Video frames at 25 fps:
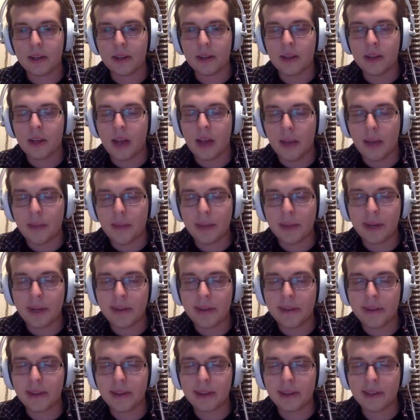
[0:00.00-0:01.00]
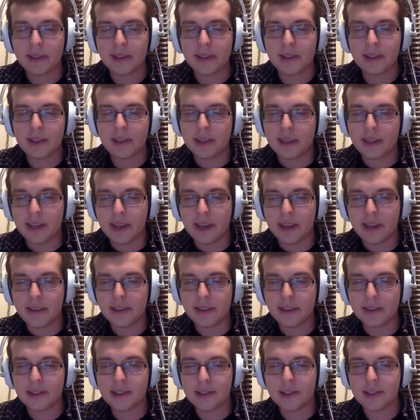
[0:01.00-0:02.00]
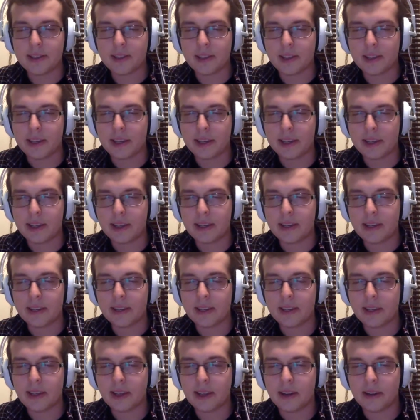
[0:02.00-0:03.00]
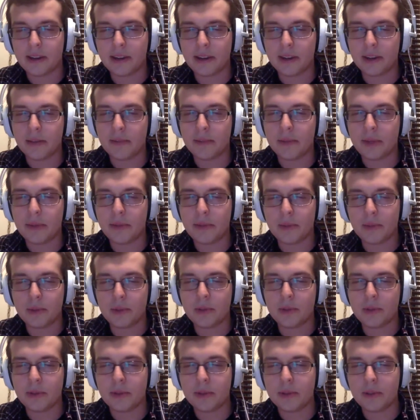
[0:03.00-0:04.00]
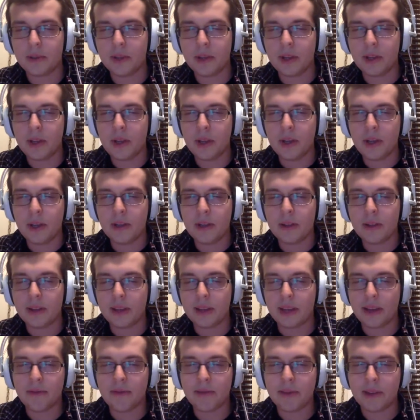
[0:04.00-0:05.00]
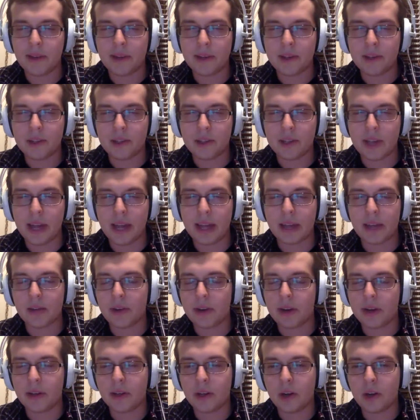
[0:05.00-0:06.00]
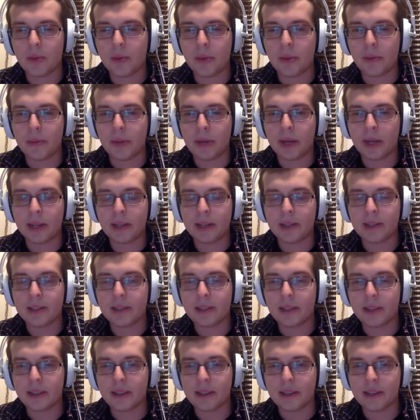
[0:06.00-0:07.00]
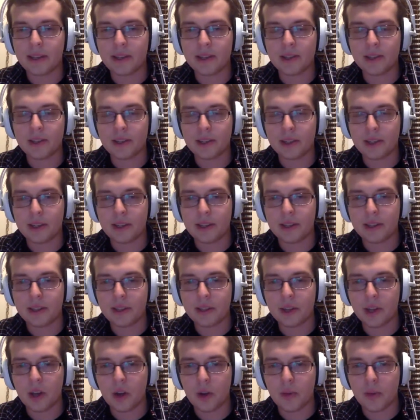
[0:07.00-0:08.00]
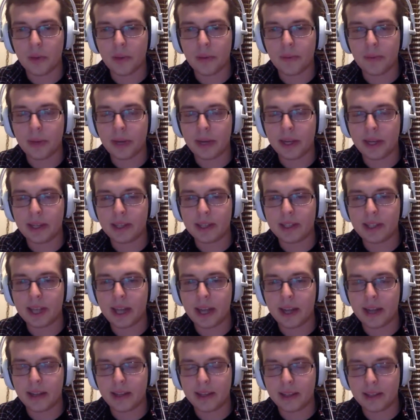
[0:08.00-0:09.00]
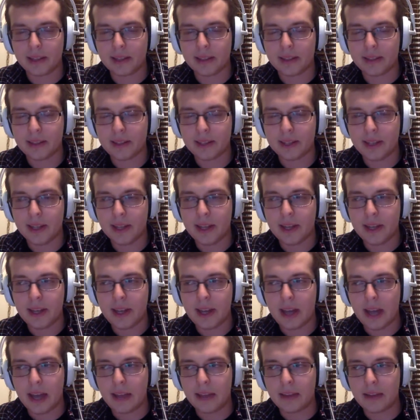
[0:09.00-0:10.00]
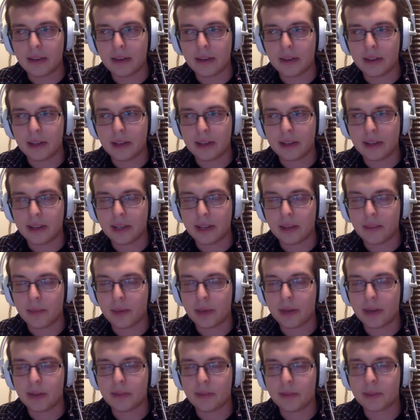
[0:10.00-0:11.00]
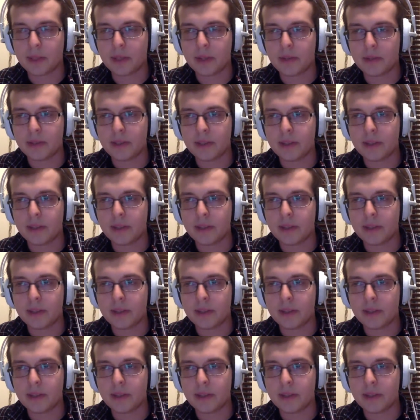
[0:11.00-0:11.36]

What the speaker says: I mean, I think it's just like, I don't know, people, like if they just hang around open mics and they just see the open mic talent and they're like, they compare themselves to